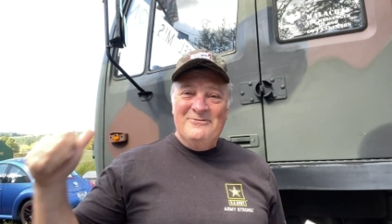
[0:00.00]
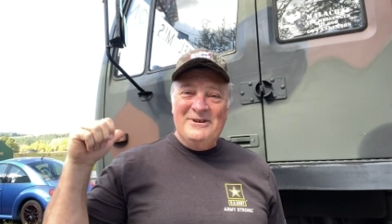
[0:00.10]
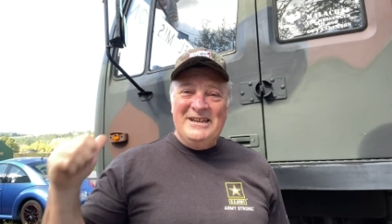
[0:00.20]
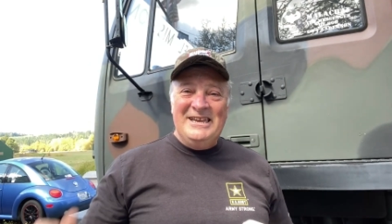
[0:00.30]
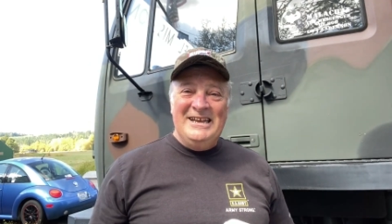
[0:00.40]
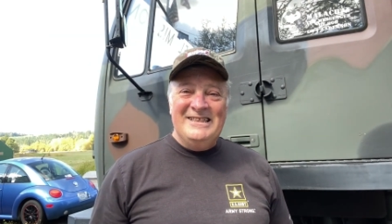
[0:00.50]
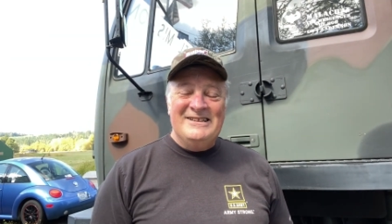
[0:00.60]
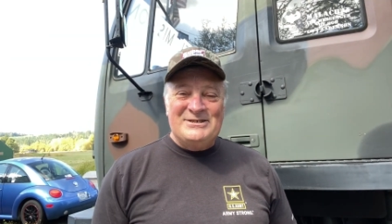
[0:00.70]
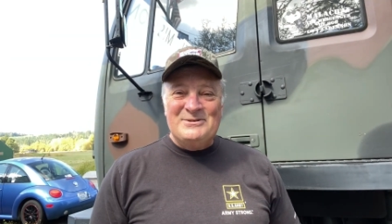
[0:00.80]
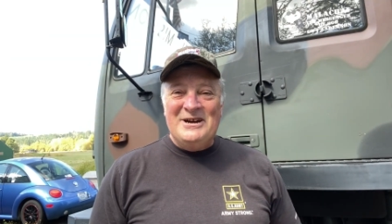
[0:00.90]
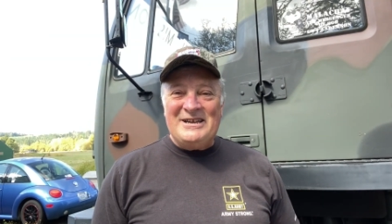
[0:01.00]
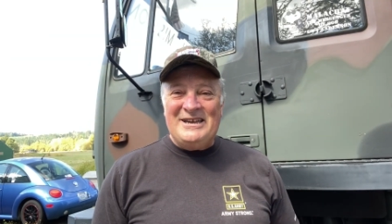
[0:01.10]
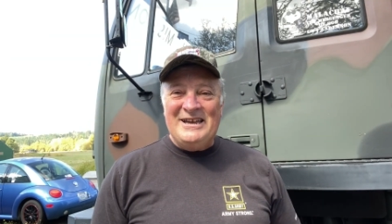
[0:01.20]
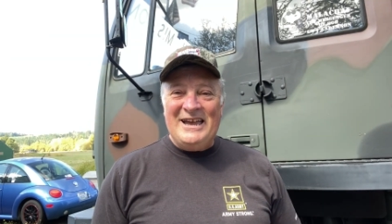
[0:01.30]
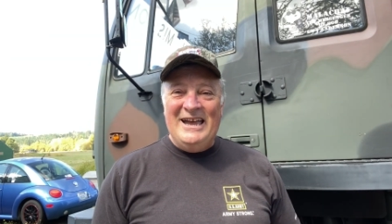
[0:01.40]
We're gonna get in the truck
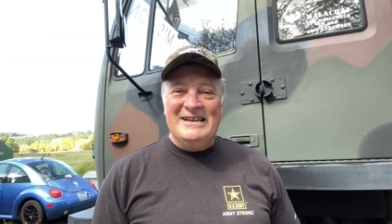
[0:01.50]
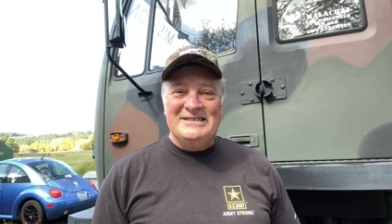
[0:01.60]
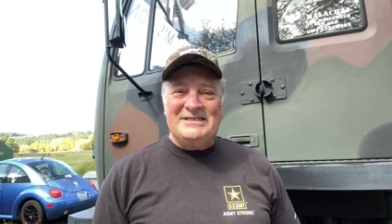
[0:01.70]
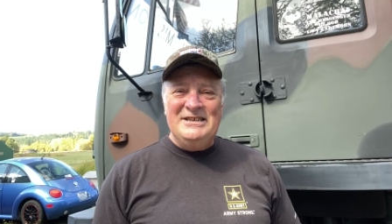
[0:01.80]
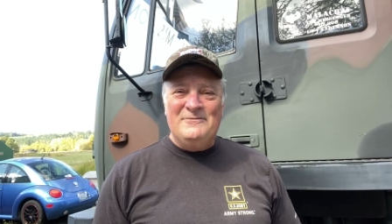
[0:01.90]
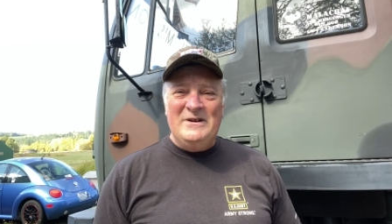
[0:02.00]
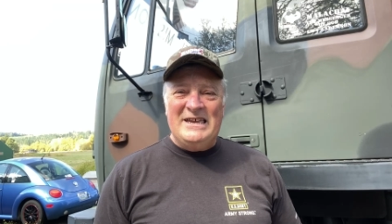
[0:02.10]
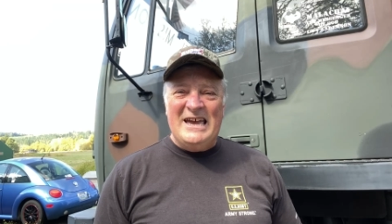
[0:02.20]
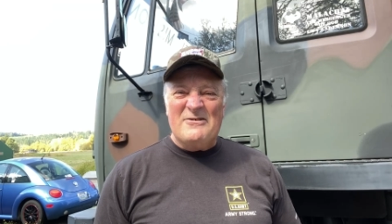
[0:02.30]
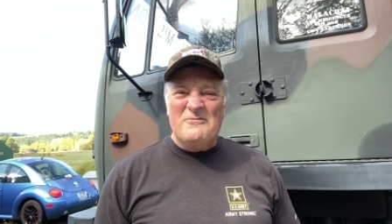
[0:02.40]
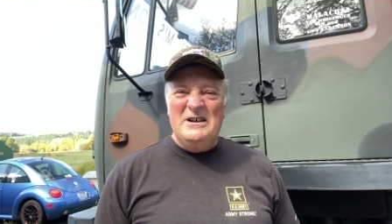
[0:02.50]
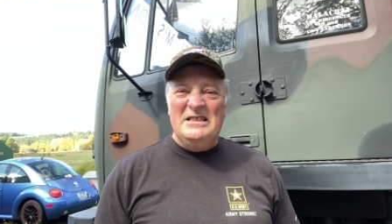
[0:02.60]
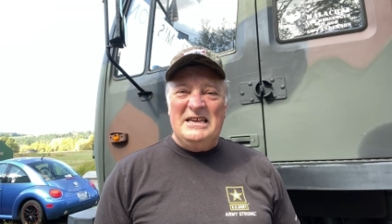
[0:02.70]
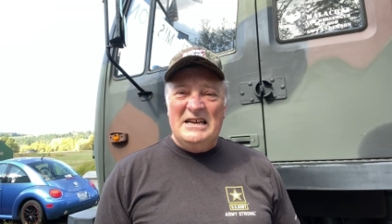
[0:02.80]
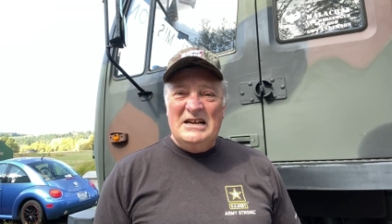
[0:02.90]
and see if we can't
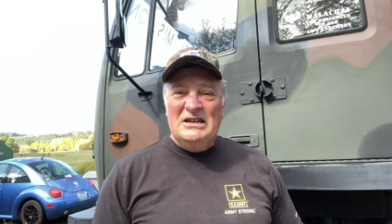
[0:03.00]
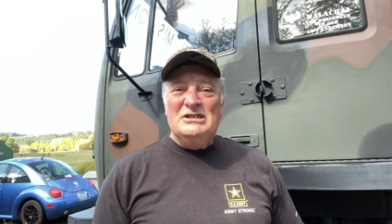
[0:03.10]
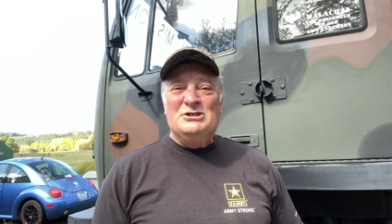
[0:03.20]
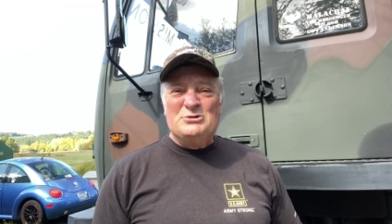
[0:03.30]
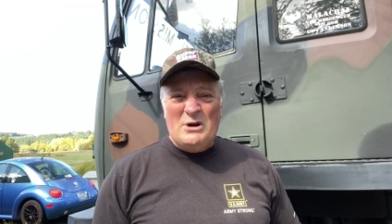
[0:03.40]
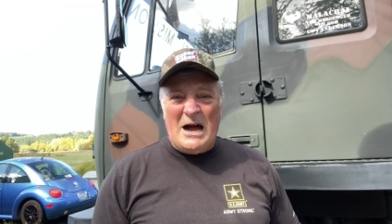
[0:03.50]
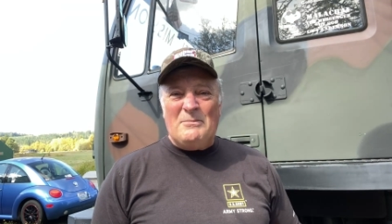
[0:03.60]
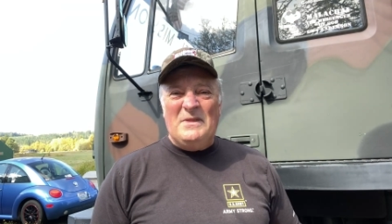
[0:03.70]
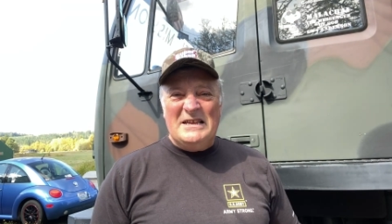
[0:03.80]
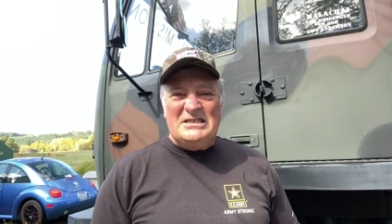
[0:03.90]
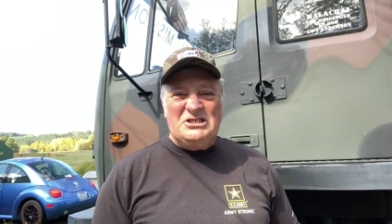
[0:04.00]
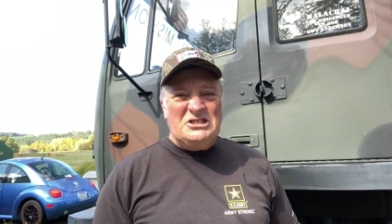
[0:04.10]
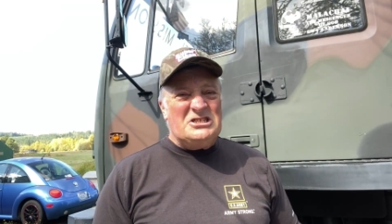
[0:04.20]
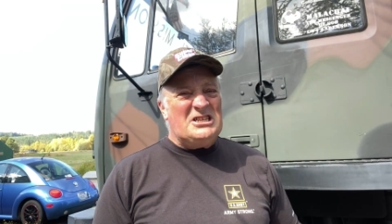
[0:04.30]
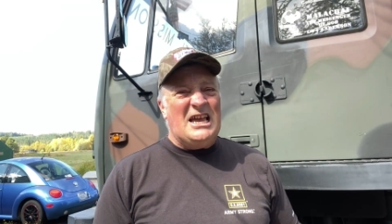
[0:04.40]
really drop this
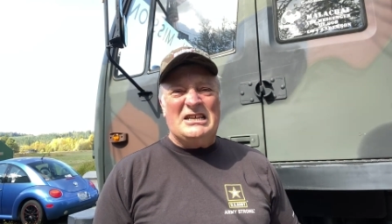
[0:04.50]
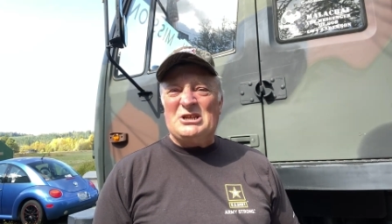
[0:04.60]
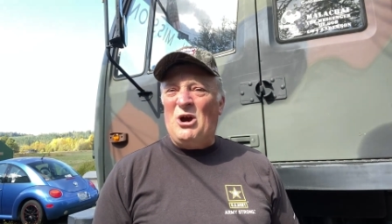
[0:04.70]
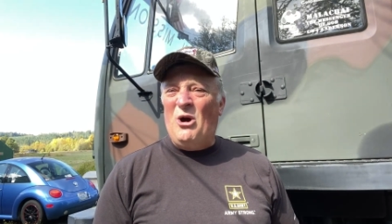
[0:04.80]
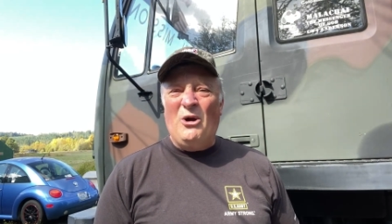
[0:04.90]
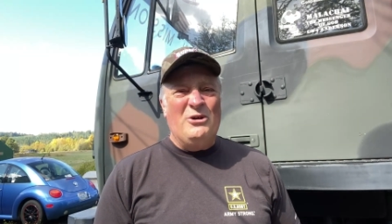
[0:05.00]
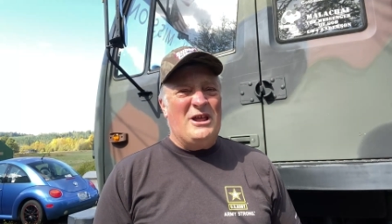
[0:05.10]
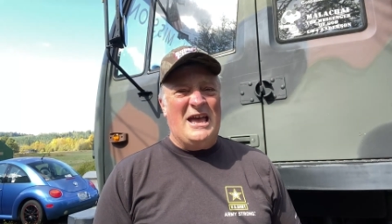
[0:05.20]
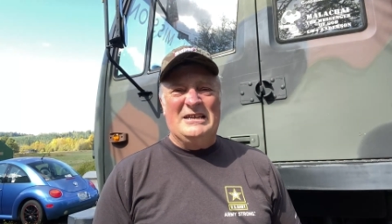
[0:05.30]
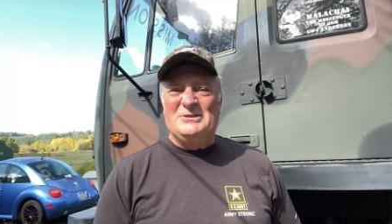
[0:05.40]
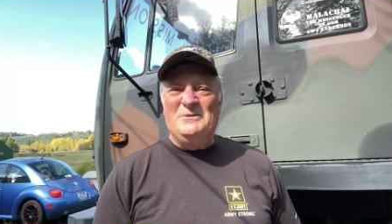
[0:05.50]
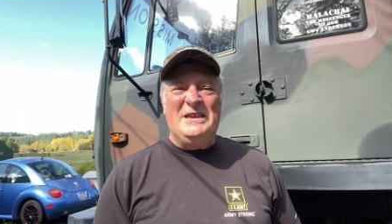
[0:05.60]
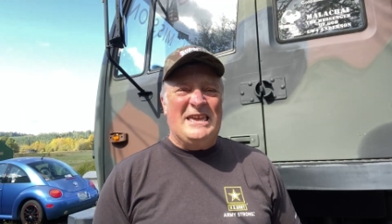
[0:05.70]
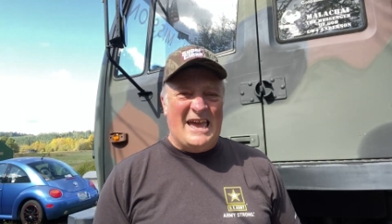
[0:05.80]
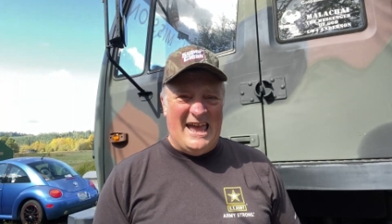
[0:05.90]
just as hard as
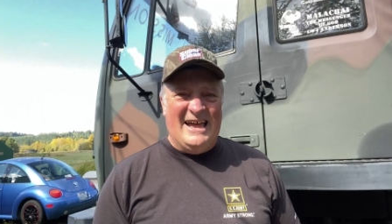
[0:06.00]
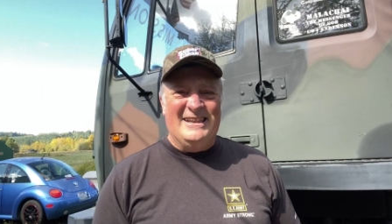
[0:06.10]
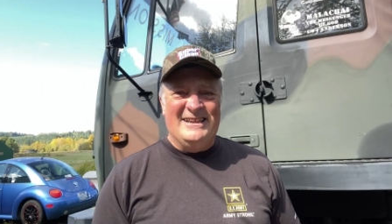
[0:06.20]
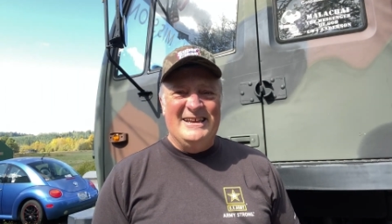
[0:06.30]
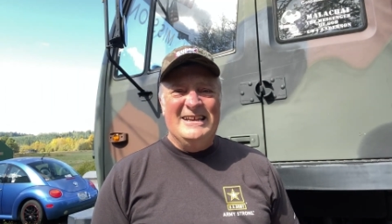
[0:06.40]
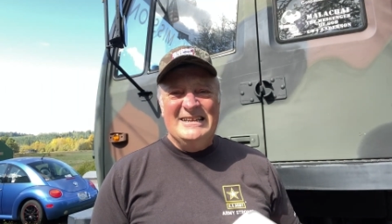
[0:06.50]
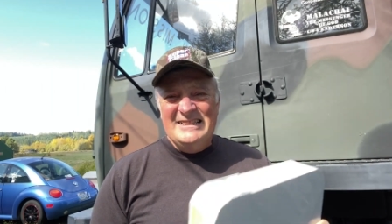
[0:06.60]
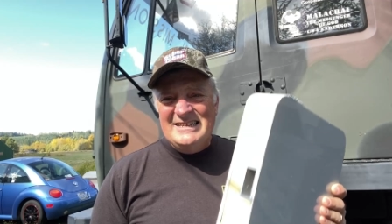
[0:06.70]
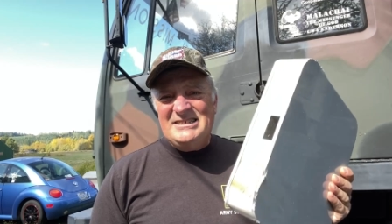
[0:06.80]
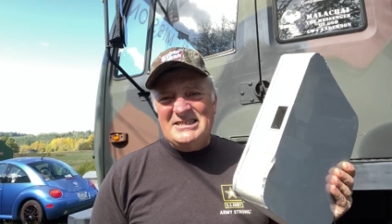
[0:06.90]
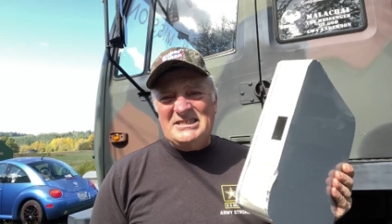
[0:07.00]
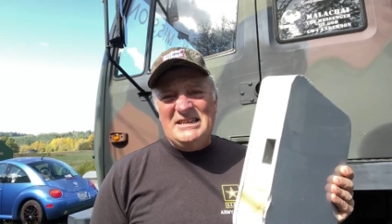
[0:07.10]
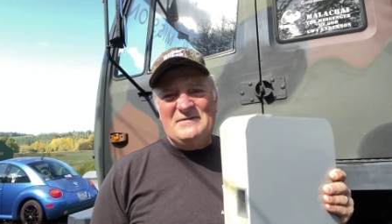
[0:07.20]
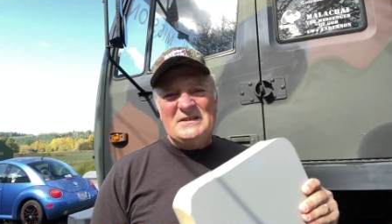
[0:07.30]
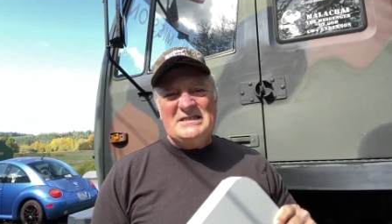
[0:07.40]
we can. Let's just
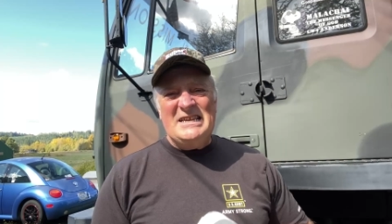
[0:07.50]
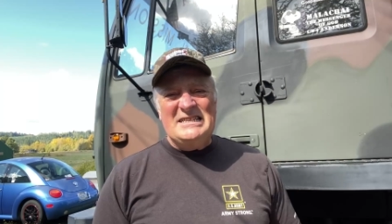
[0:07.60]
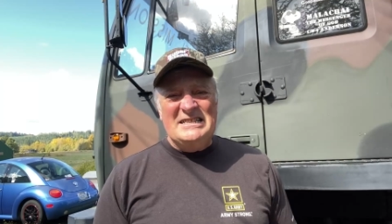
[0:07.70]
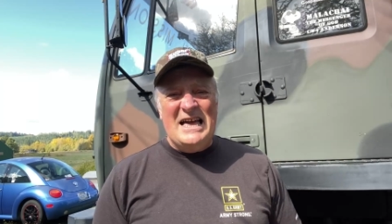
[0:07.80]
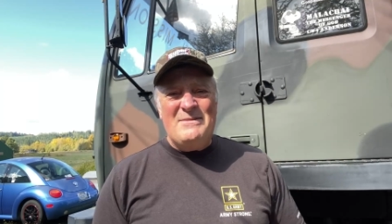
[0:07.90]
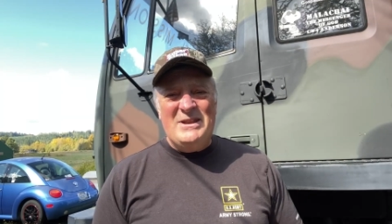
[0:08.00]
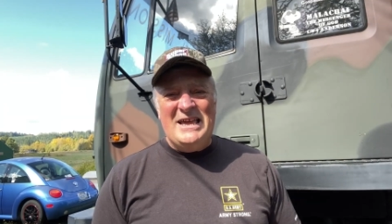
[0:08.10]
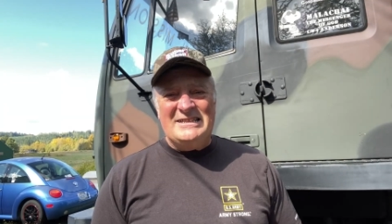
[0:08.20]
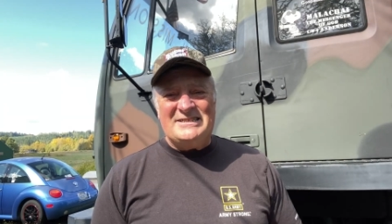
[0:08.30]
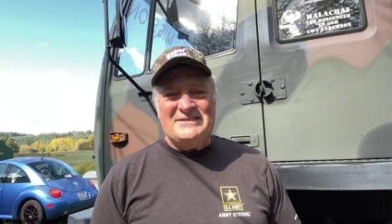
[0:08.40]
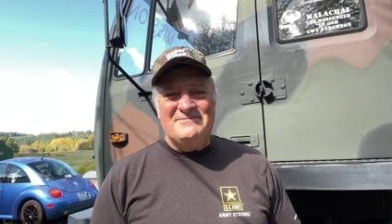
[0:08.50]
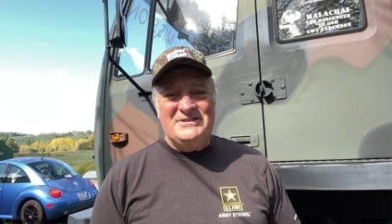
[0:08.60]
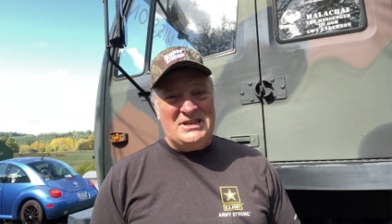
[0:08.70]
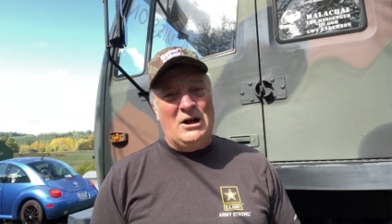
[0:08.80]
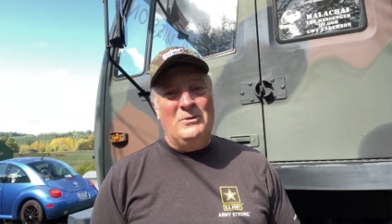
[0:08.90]
see if this thing delaminates,
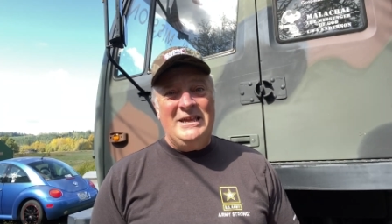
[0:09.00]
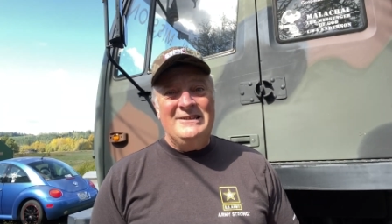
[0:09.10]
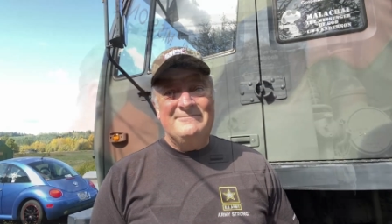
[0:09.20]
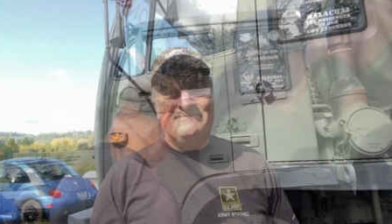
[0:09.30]
shall we?